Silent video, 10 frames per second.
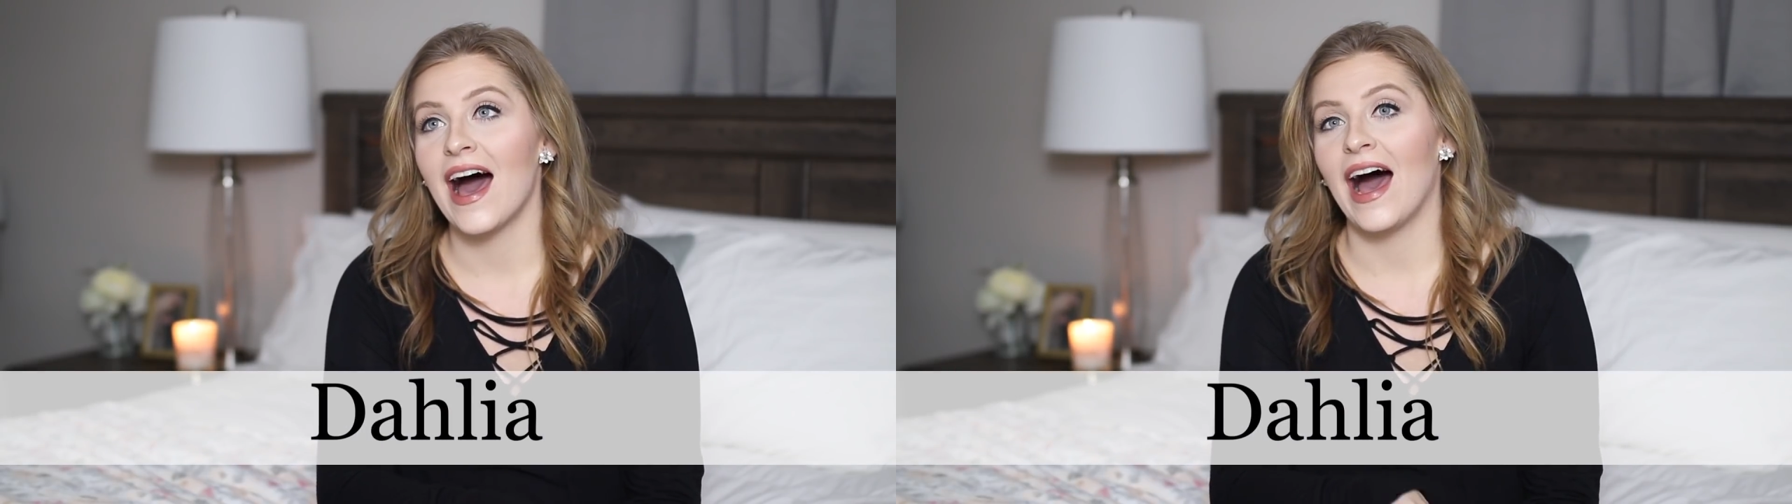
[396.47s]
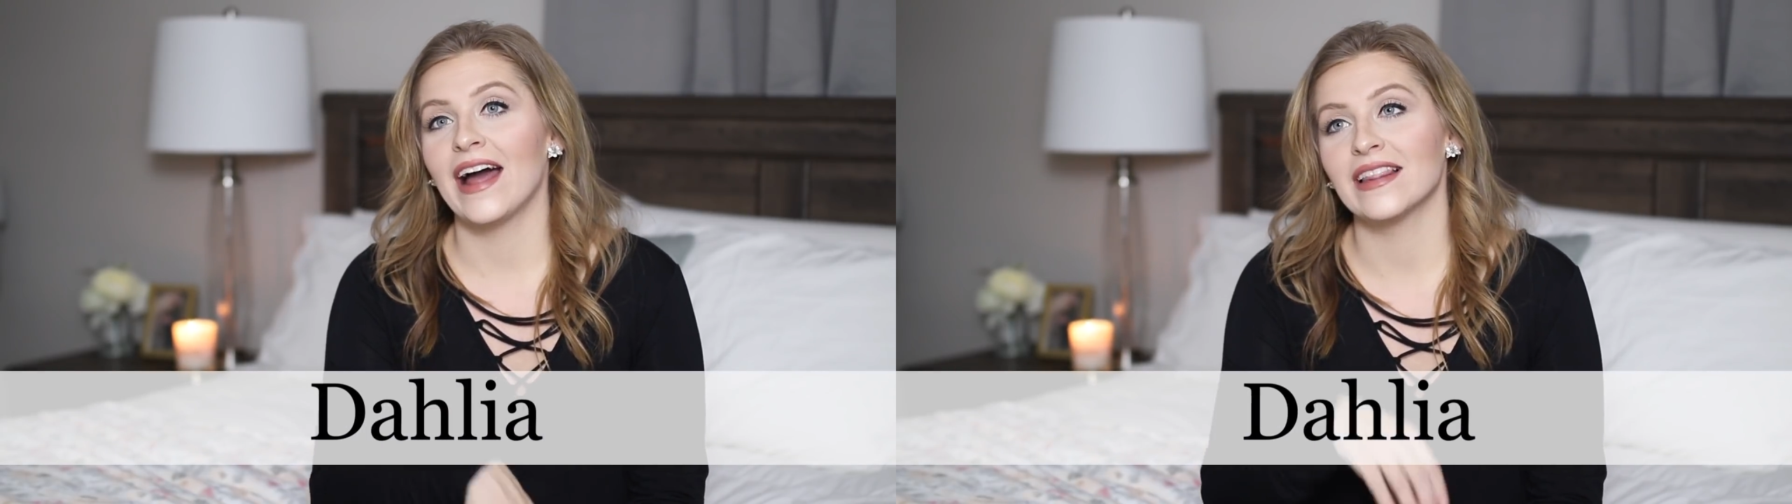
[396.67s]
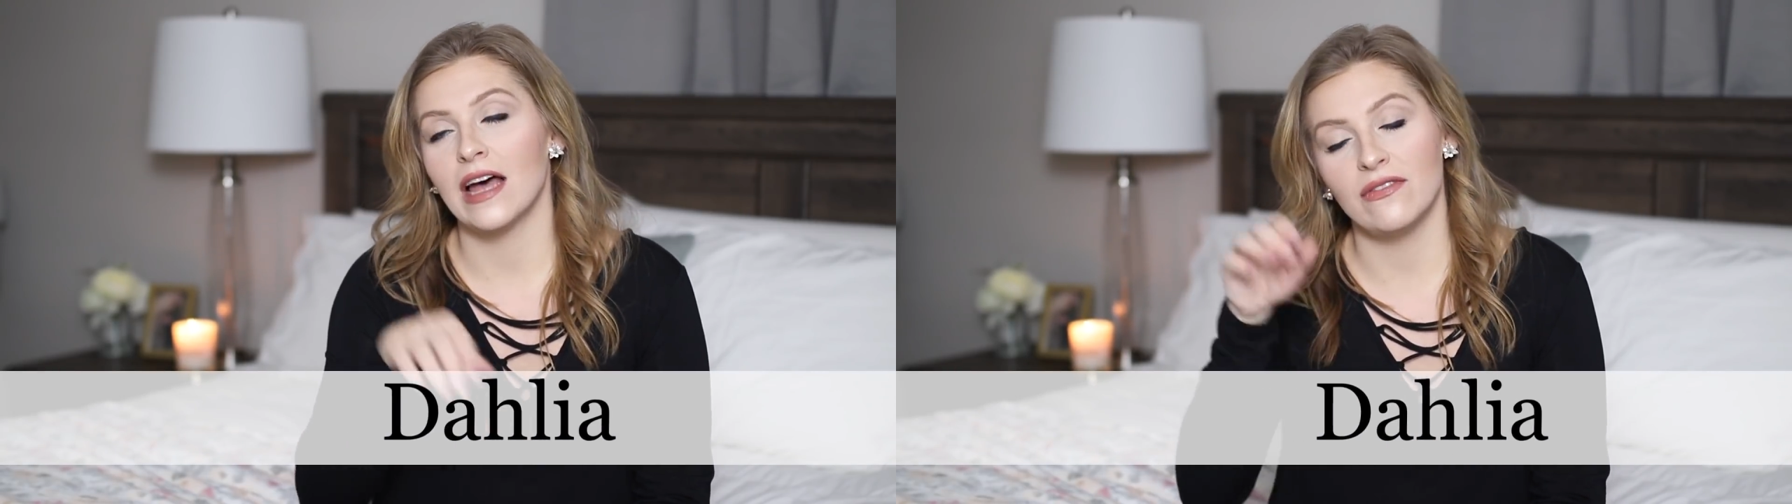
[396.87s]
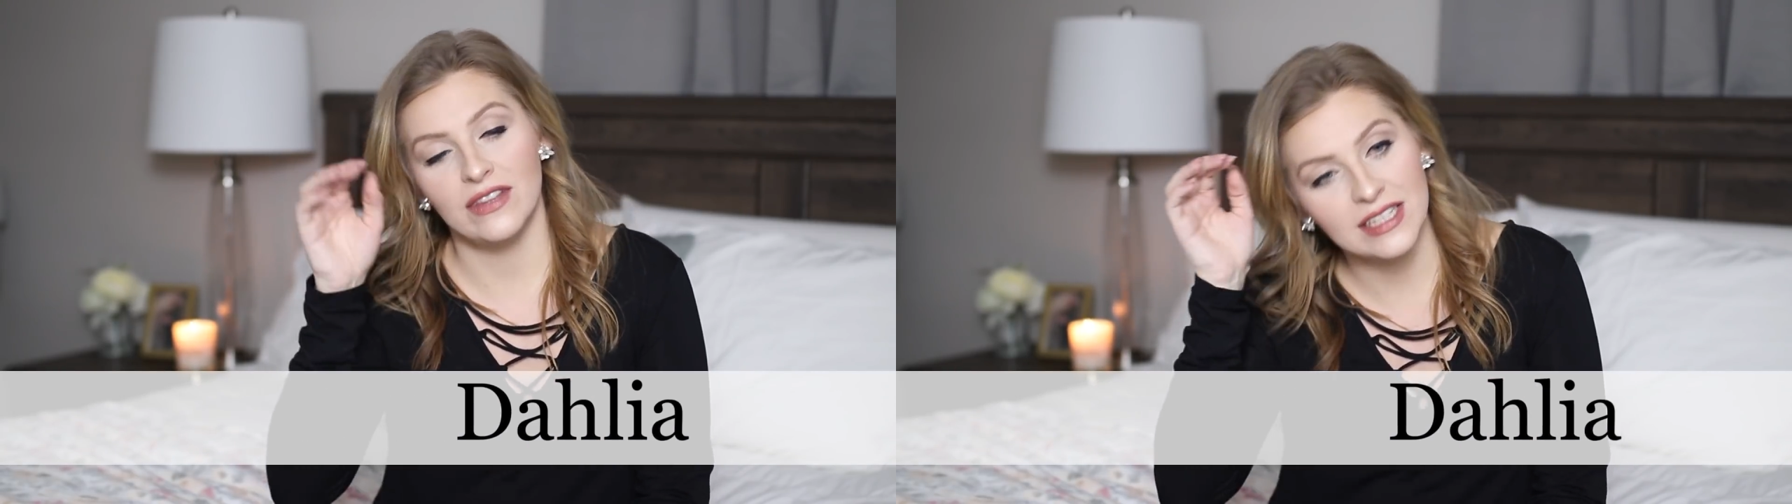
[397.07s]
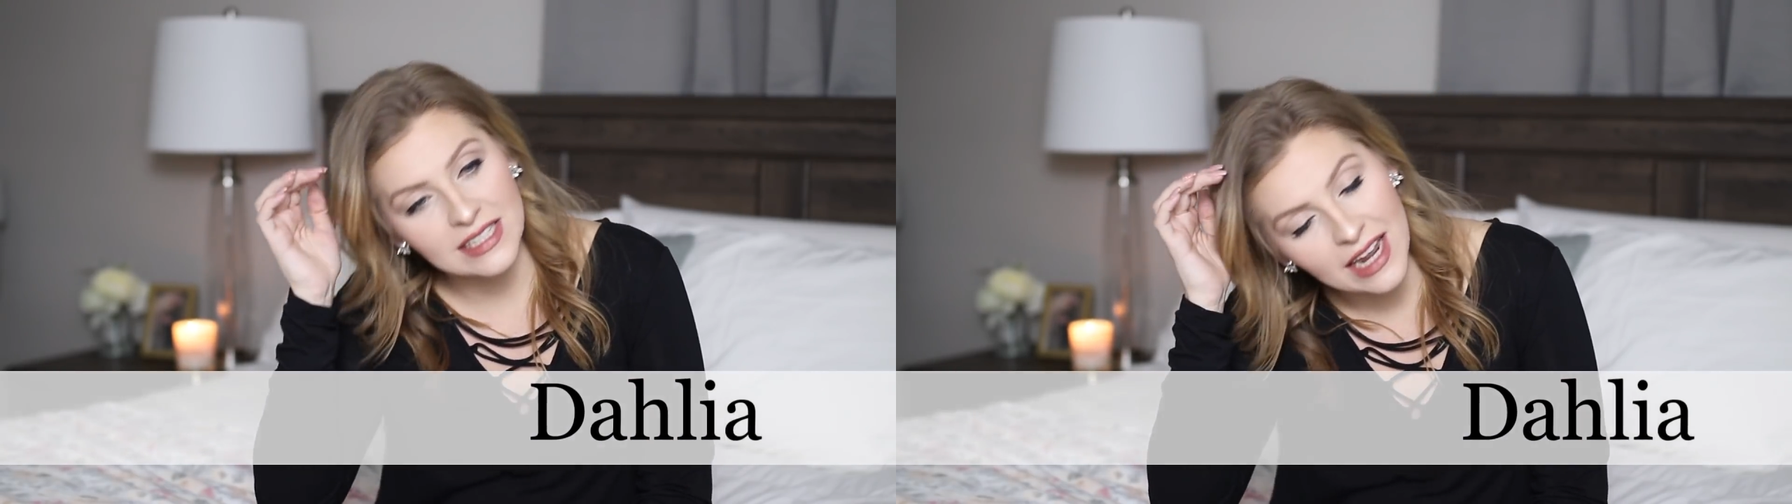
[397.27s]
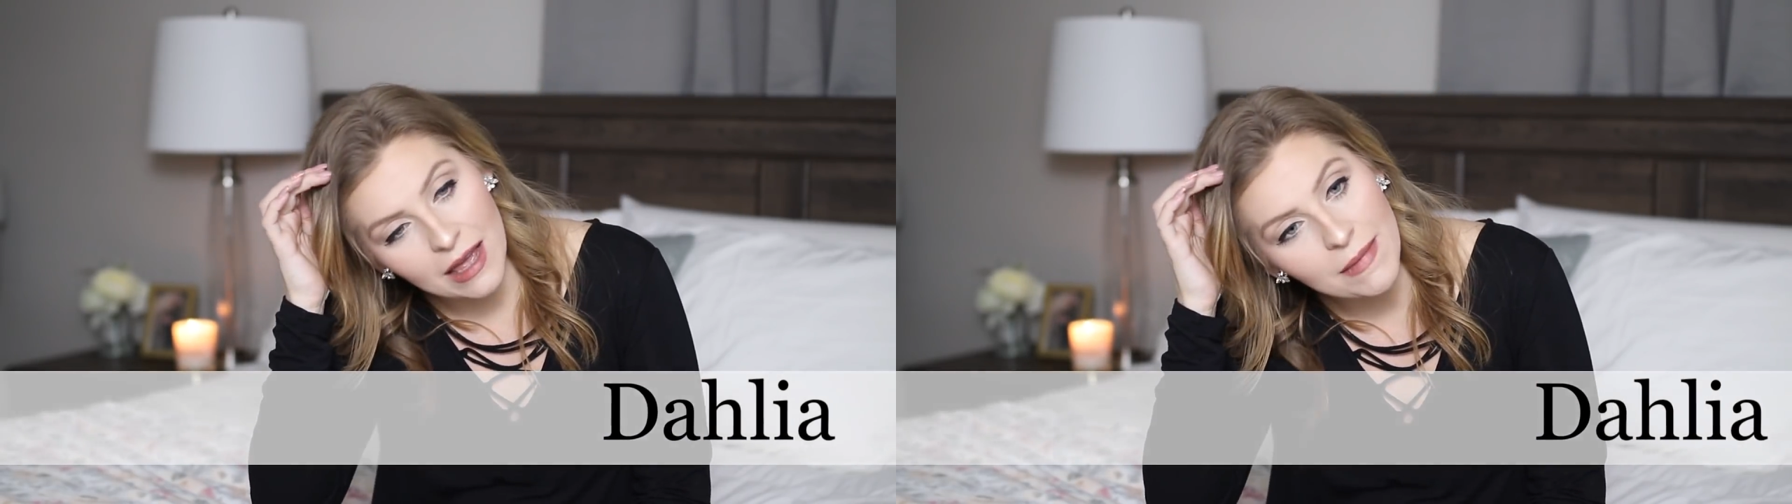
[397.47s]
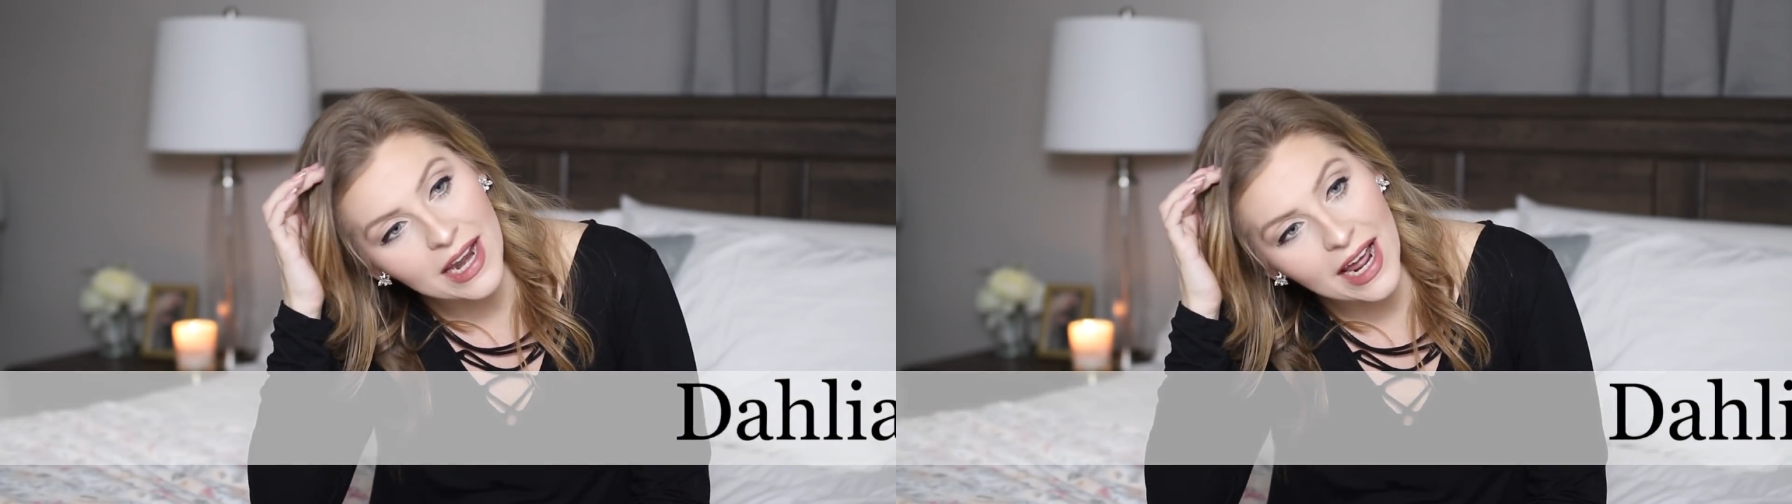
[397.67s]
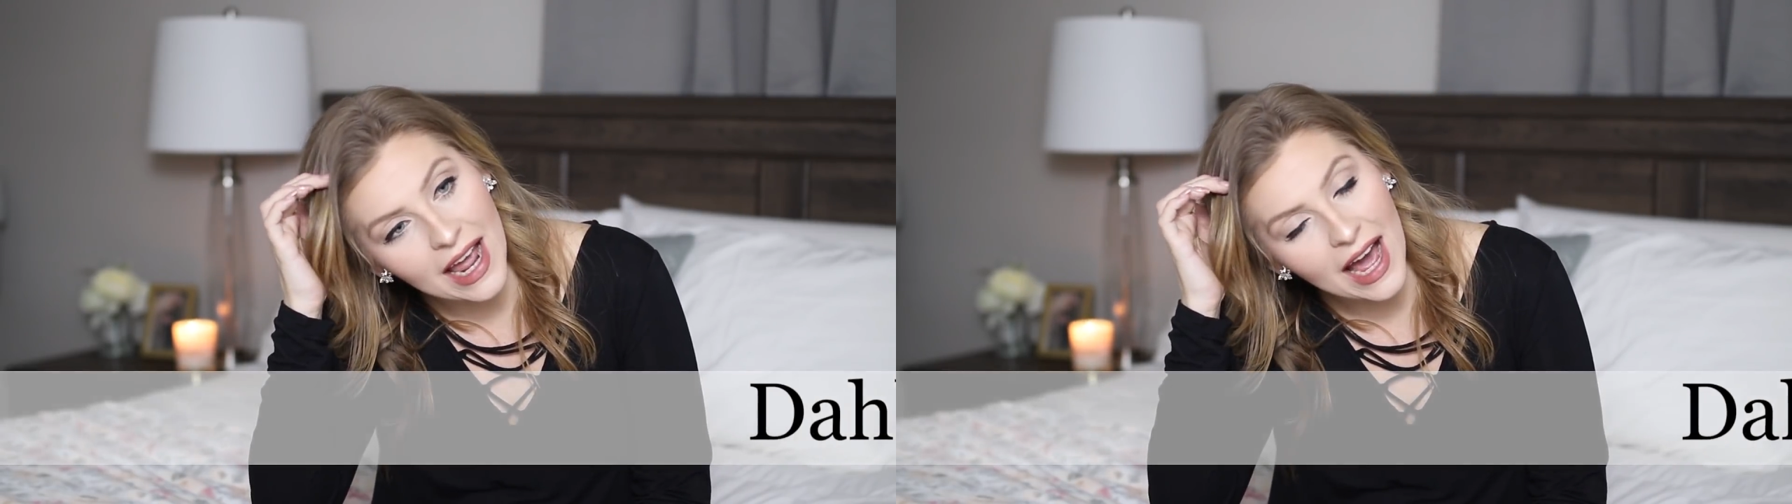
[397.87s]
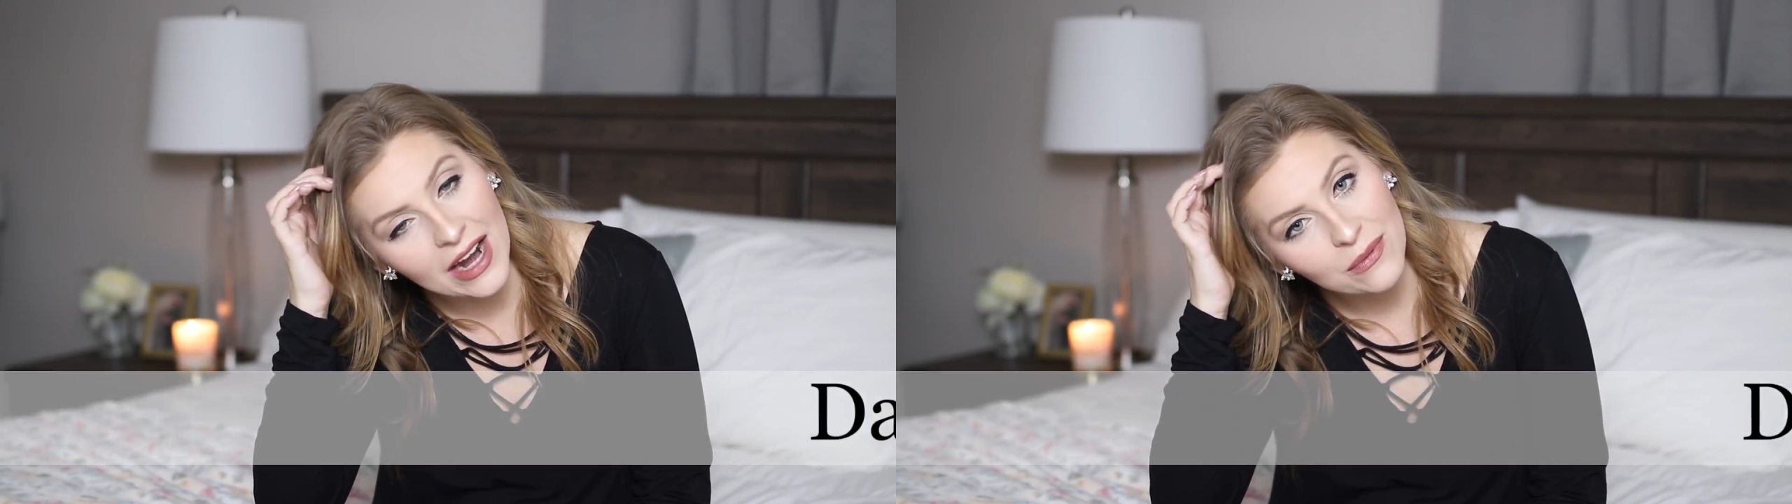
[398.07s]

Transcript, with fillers: I love this name and I had it